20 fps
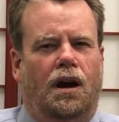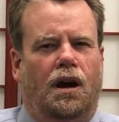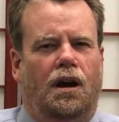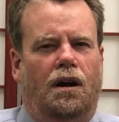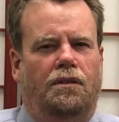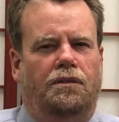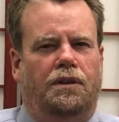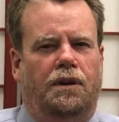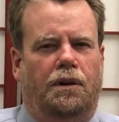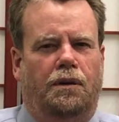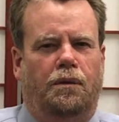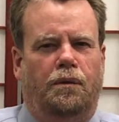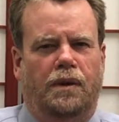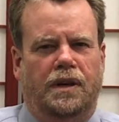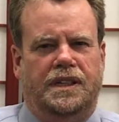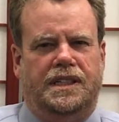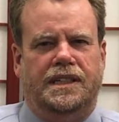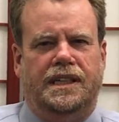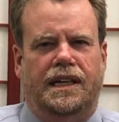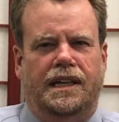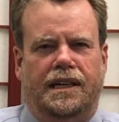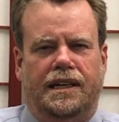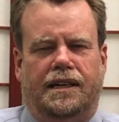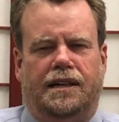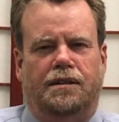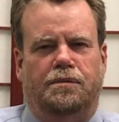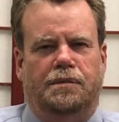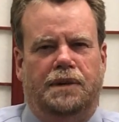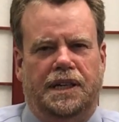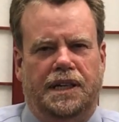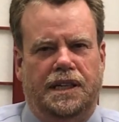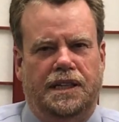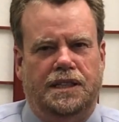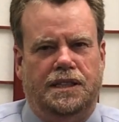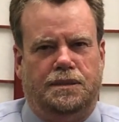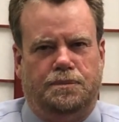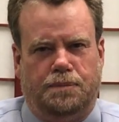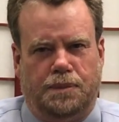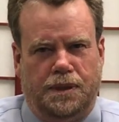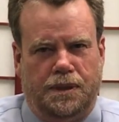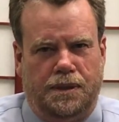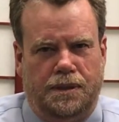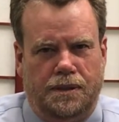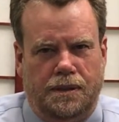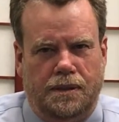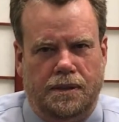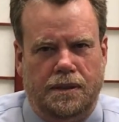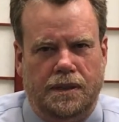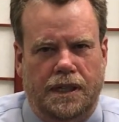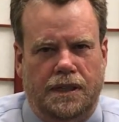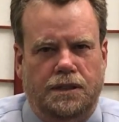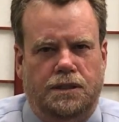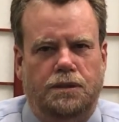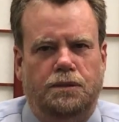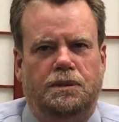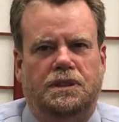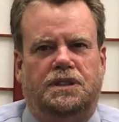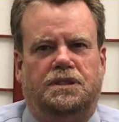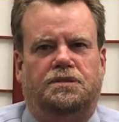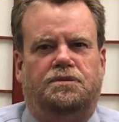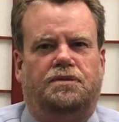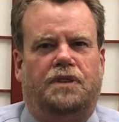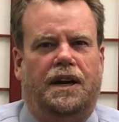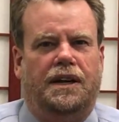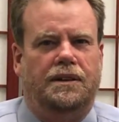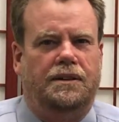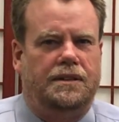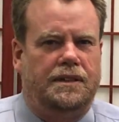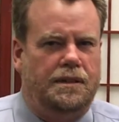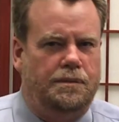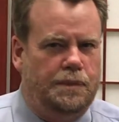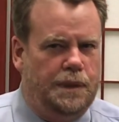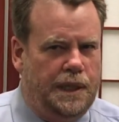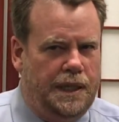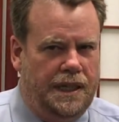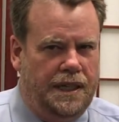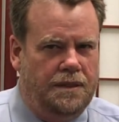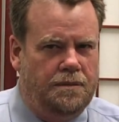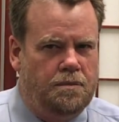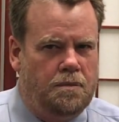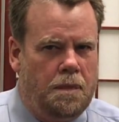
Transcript: of their originating committees, plural, and to its final committee.